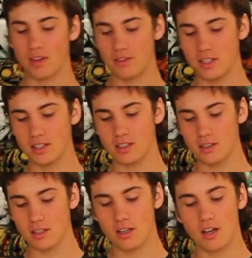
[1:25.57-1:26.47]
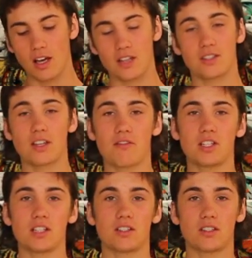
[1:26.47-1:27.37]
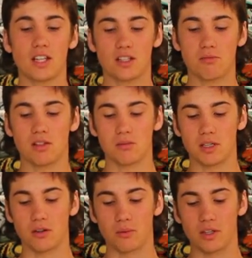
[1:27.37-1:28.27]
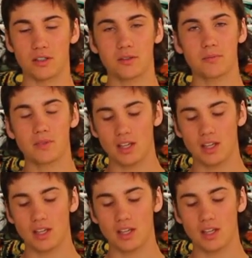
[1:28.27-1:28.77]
This is a 76 millimeter wheel,